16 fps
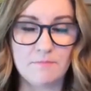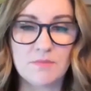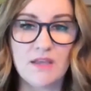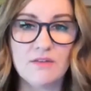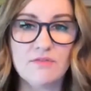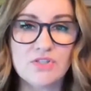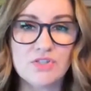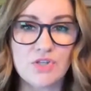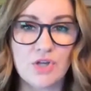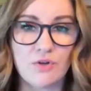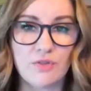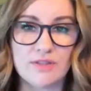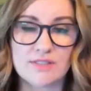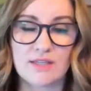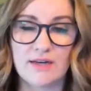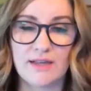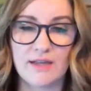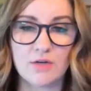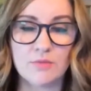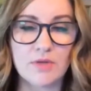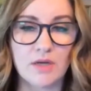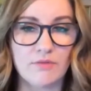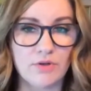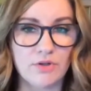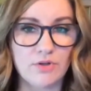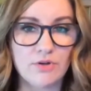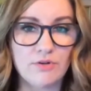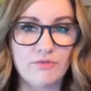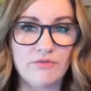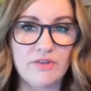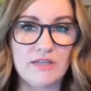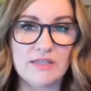If so, that's going to help cover your
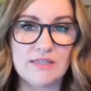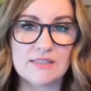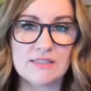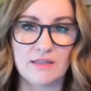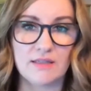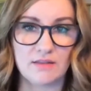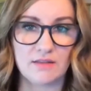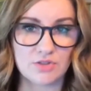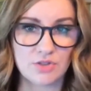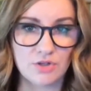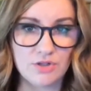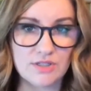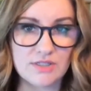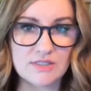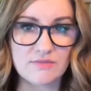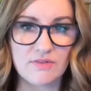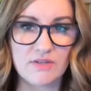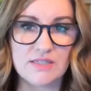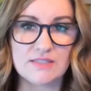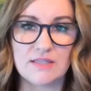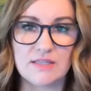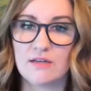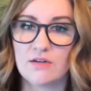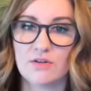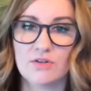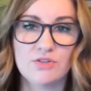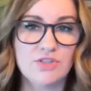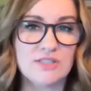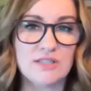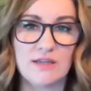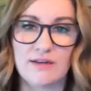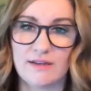fees and the attorney's fees. It'll
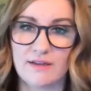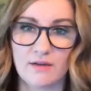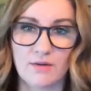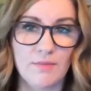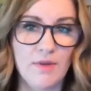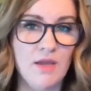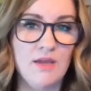just kind of help,